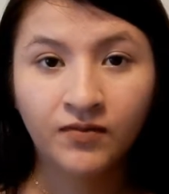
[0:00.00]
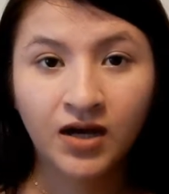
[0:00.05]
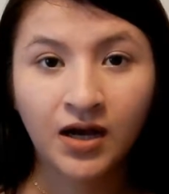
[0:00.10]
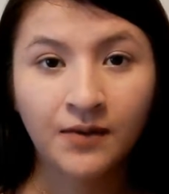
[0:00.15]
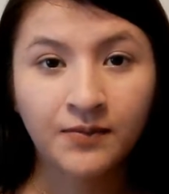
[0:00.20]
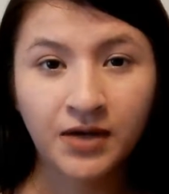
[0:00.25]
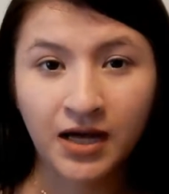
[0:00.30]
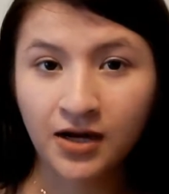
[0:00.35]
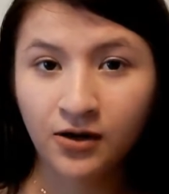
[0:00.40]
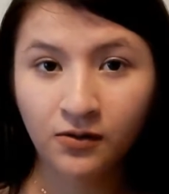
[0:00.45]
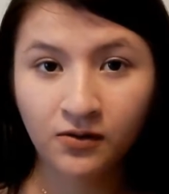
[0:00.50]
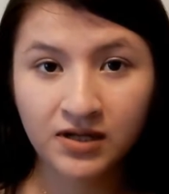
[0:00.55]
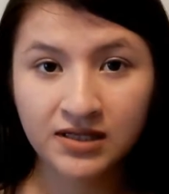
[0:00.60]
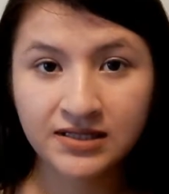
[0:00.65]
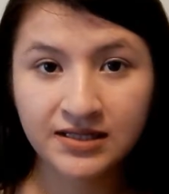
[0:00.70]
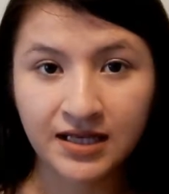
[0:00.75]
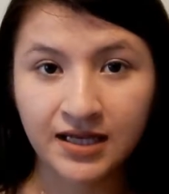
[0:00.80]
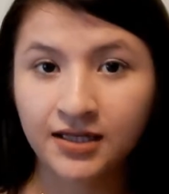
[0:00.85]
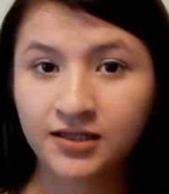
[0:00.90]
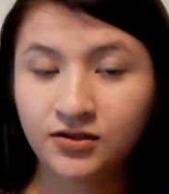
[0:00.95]
I don't want
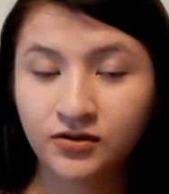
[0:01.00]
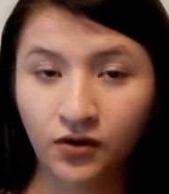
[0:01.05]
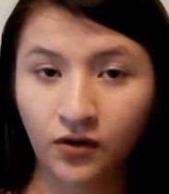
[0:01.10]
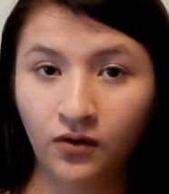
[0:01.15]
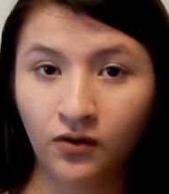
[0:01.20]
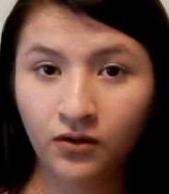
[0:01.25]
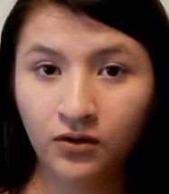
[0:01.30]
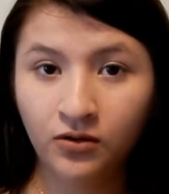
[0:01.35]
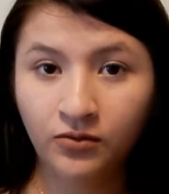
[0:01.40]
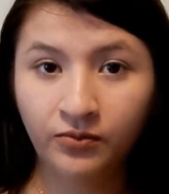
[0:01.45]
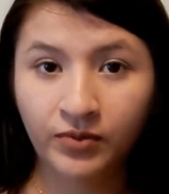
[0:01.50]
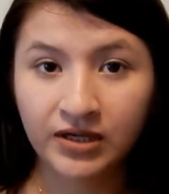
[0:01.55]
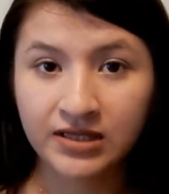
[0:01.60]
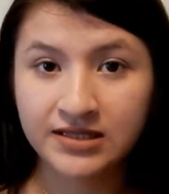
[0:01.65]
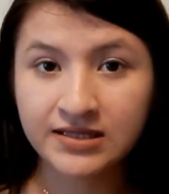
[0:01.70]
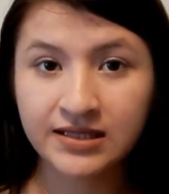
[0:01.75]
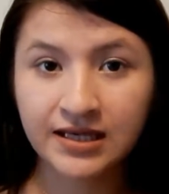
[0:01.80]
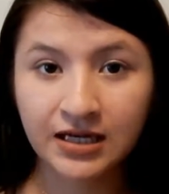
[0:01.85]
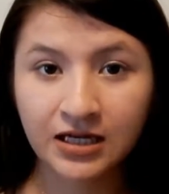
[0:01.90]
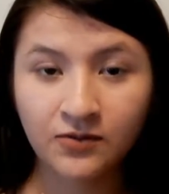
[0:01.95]
to say dull, but
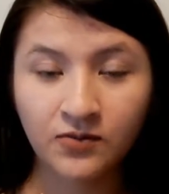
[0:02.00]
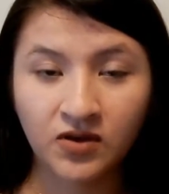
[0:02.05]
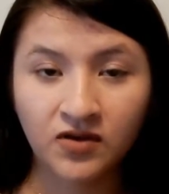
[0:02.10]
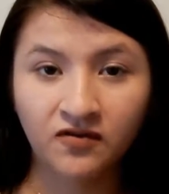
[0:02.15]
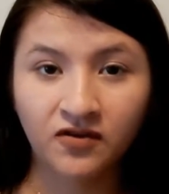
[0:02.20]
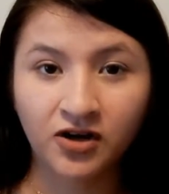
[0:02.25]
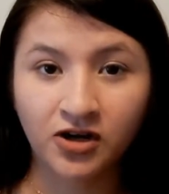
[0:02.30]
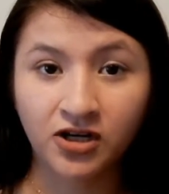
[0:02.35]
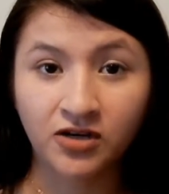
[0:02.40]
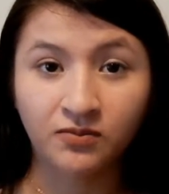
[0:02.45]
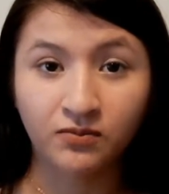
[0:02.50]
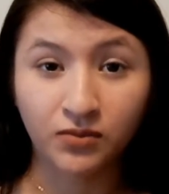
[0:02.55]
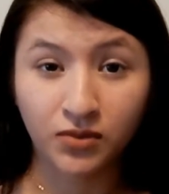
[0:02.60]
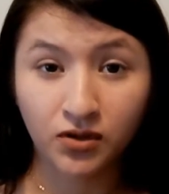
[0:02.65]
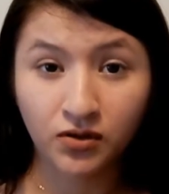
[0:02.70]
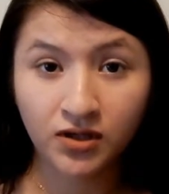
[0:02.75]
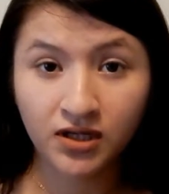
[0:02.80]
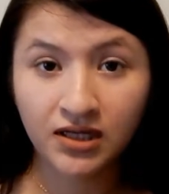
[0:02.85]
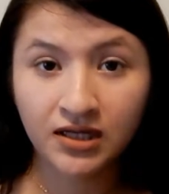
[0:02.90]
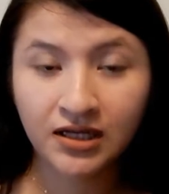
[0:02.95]
it's going to be very
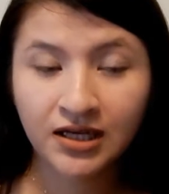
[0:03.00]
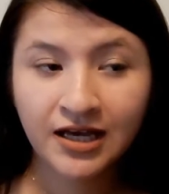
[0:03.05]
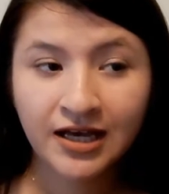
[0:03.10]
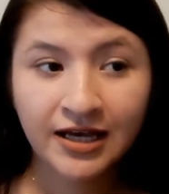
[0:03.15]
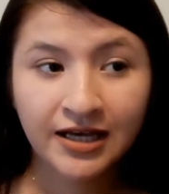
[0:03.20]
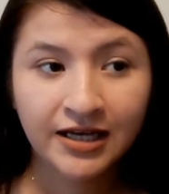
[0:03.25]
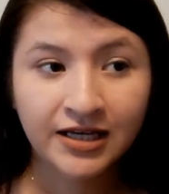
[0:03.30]
muted.